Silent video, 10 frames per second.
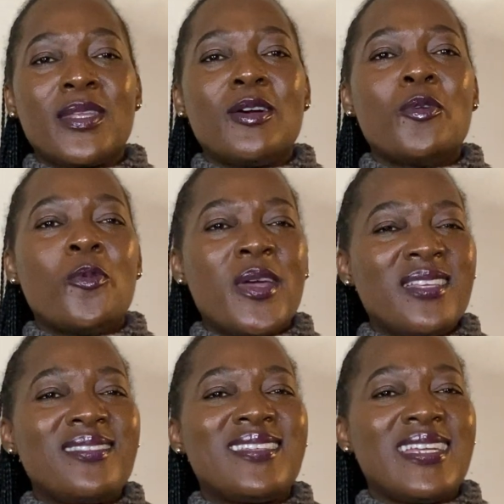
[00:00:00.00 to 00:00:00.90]

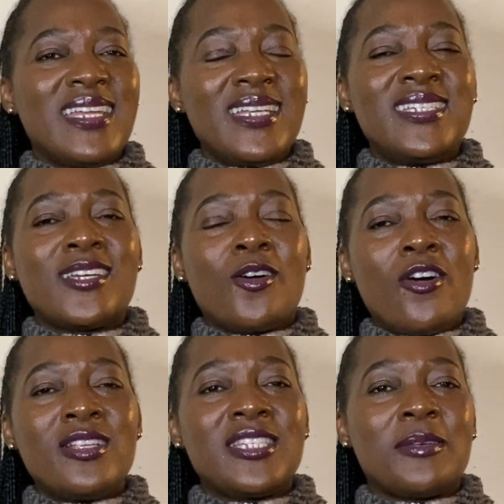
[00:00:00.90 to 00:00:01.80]
with genetic
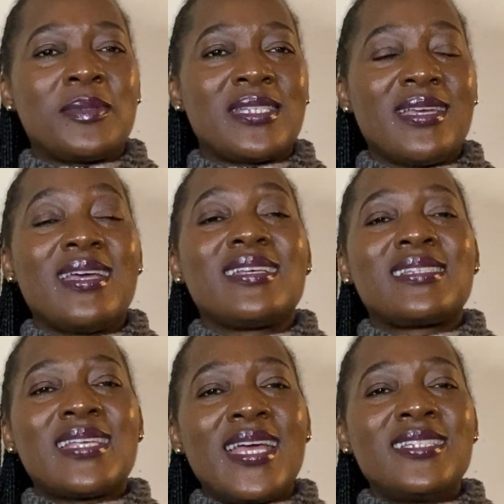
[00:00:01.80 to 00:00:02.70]
concepts
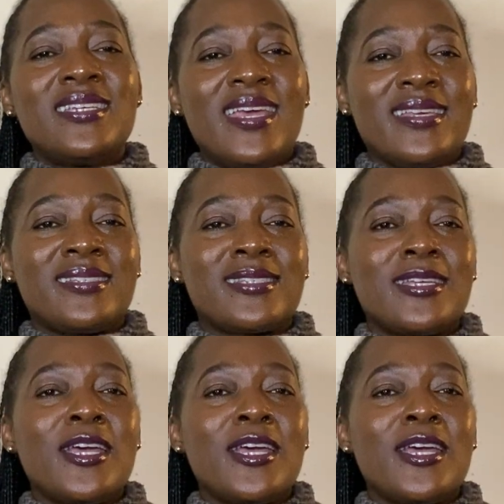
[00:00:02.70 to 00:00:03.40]
such as